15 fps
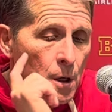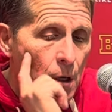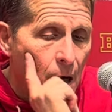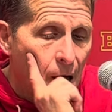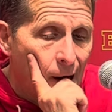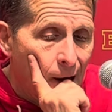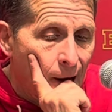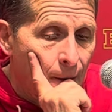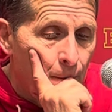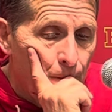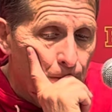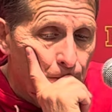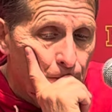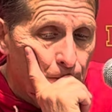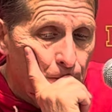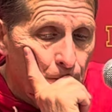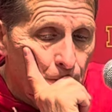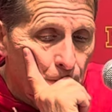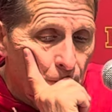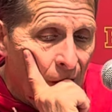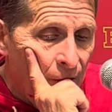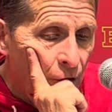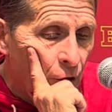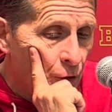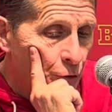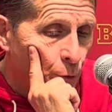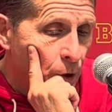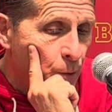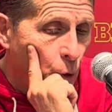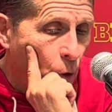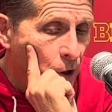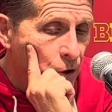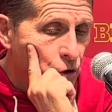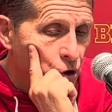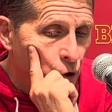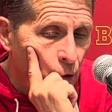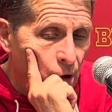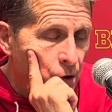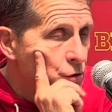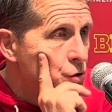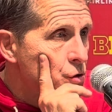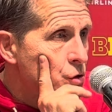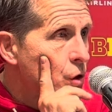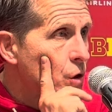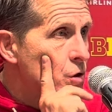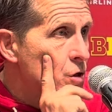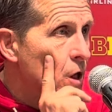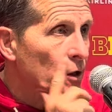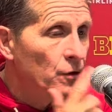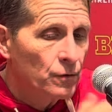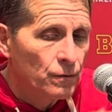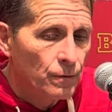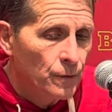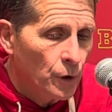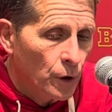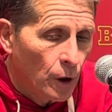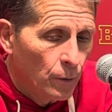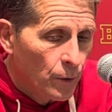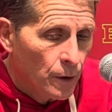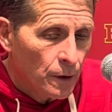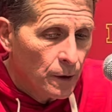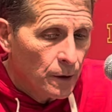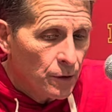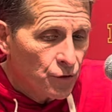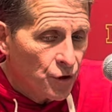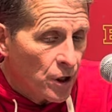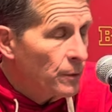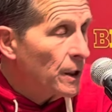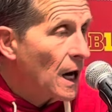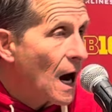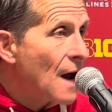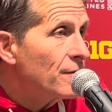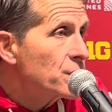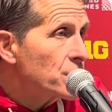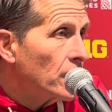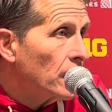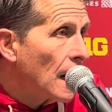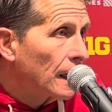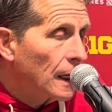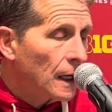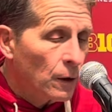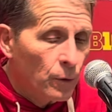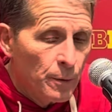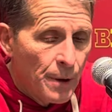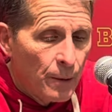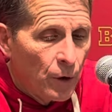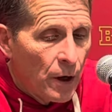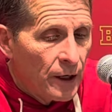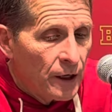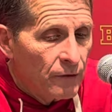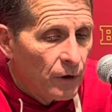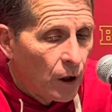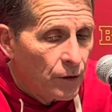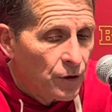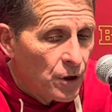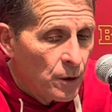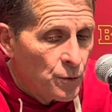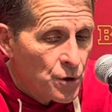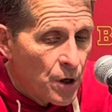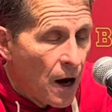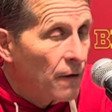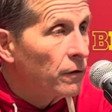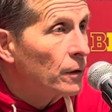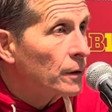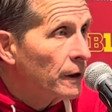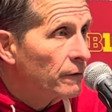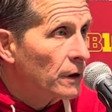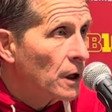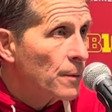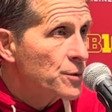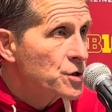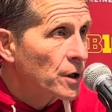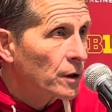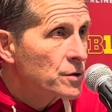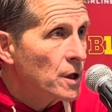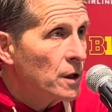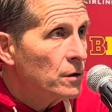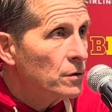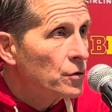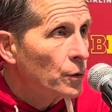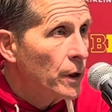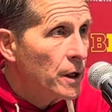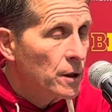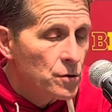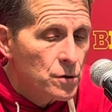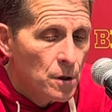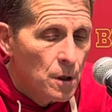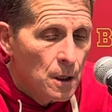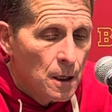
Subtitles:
And their three-point shooting's as good as any, you know, team that I've seen. I can't remember any of our teams ever giving up 16 threes.